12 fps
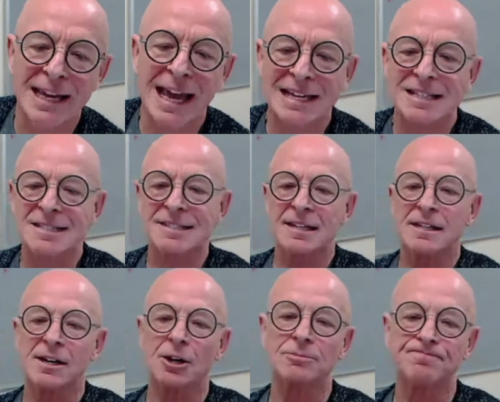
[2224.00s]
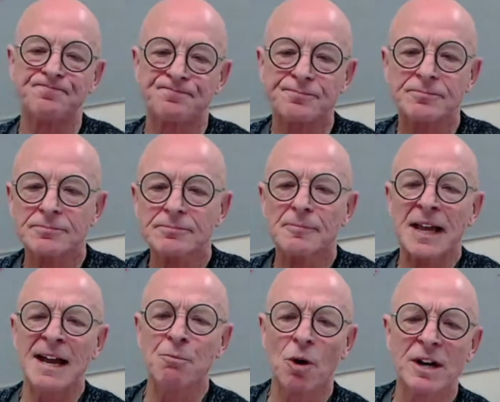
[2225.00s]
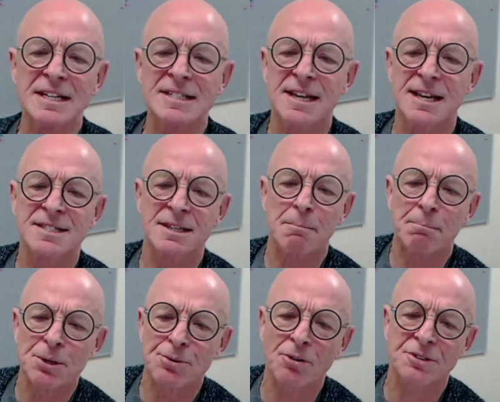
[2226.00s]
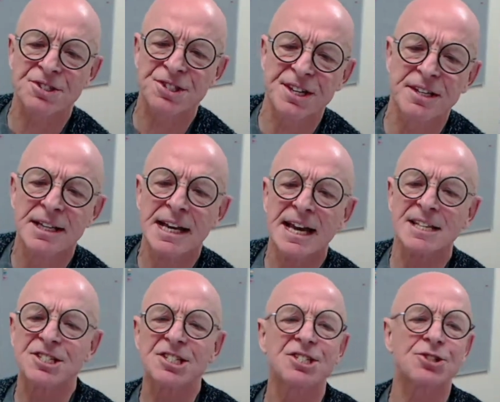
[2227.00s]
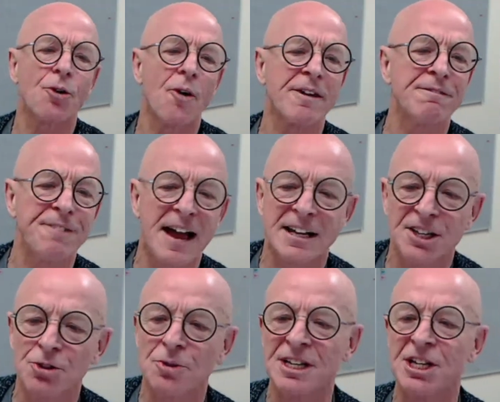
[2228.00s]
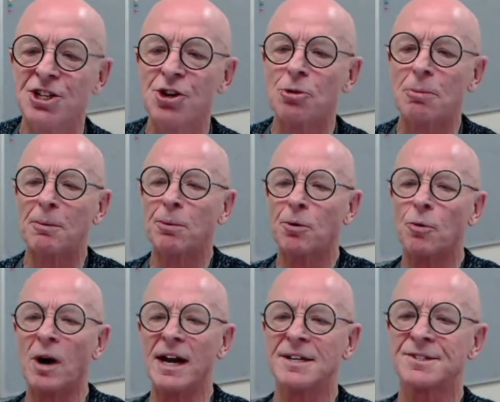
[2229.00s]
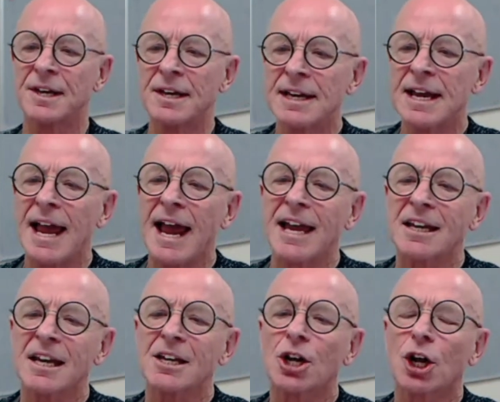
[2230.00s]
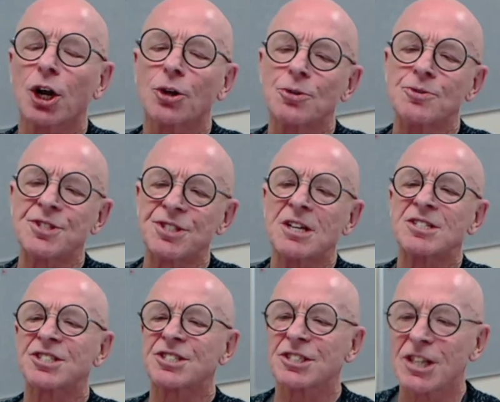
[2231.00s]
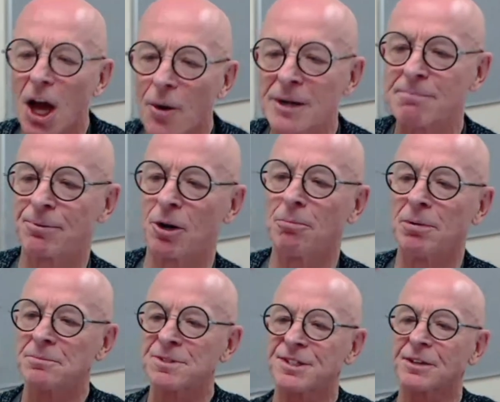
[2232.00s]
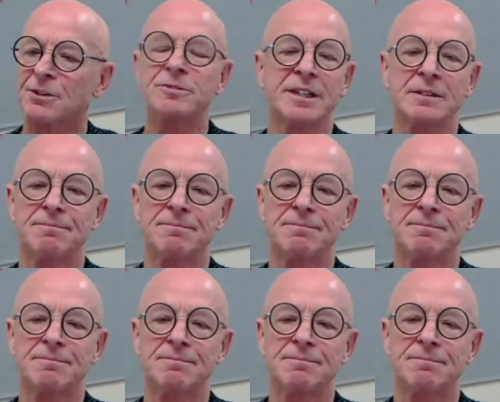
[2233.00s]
Kenneth Siegel. And what he says that bureaucracy is destroying value in innumerable ways. It includes slowing problem solving.